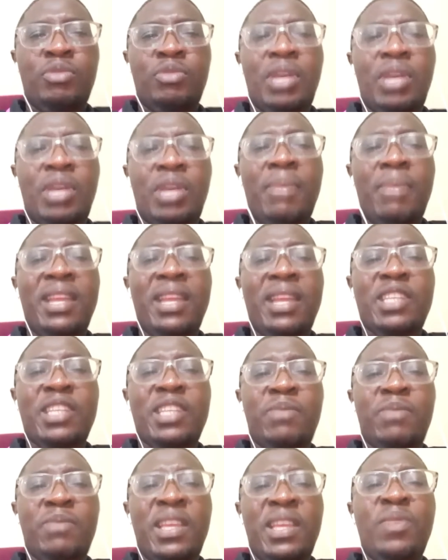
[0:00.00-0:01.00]
and asked them
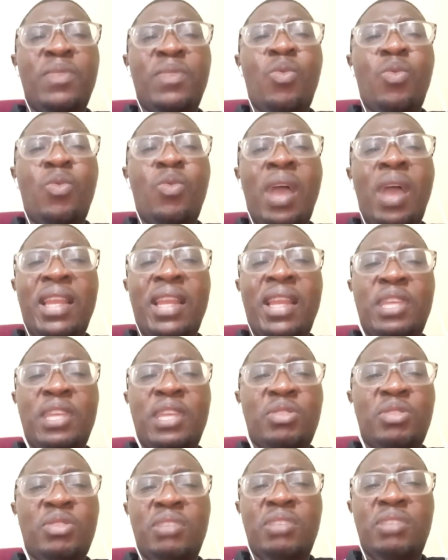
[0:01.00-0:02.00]
to come and explain
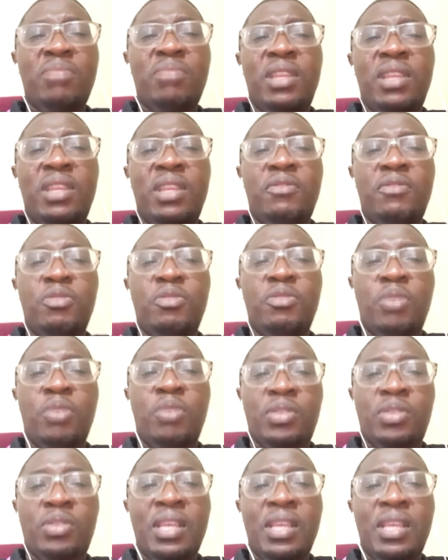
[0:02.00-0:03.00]
why they shouldn't believe
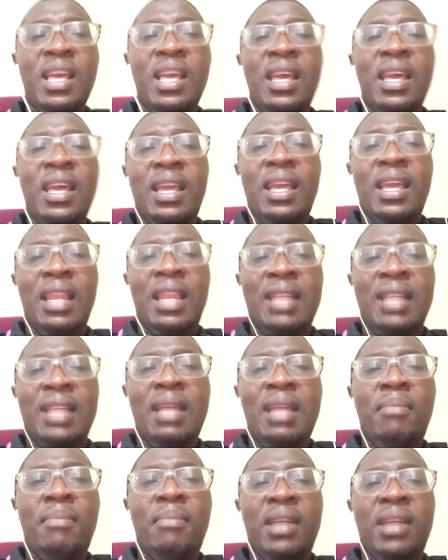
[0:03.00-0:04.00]
rumors that
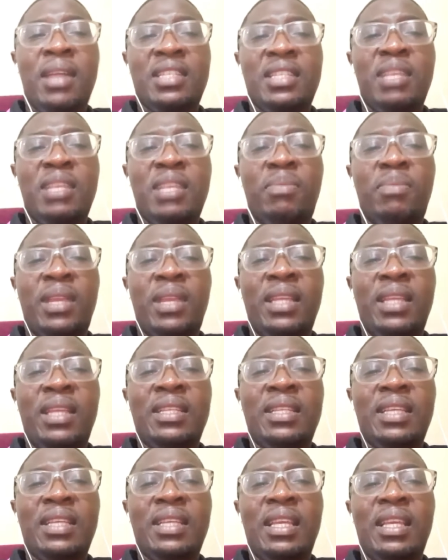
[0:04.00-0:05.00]
that match they played
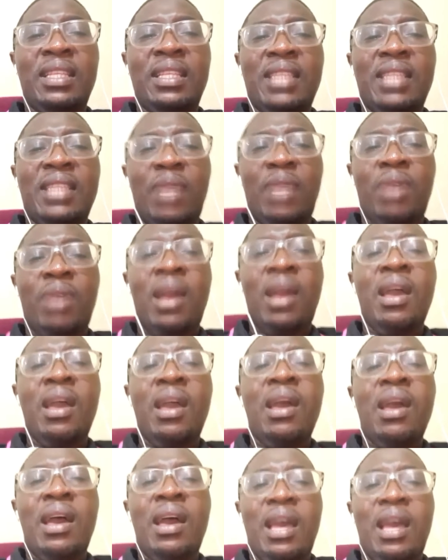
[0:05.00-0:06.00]
in Takwa
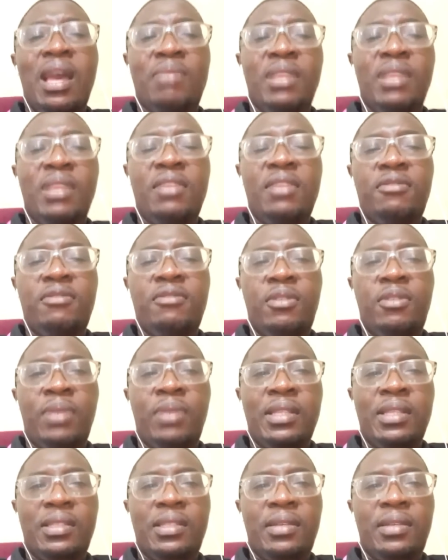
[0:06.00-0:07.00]
had been
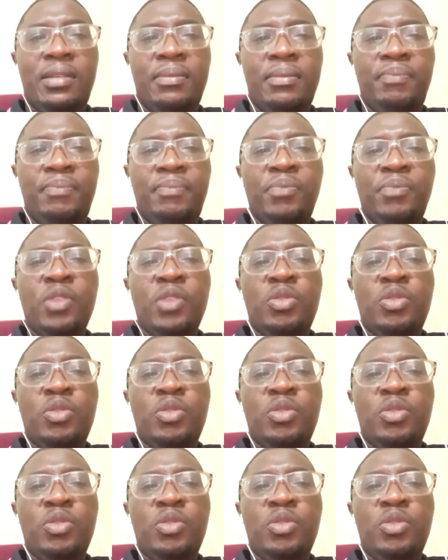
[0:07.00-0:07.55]
influenced. So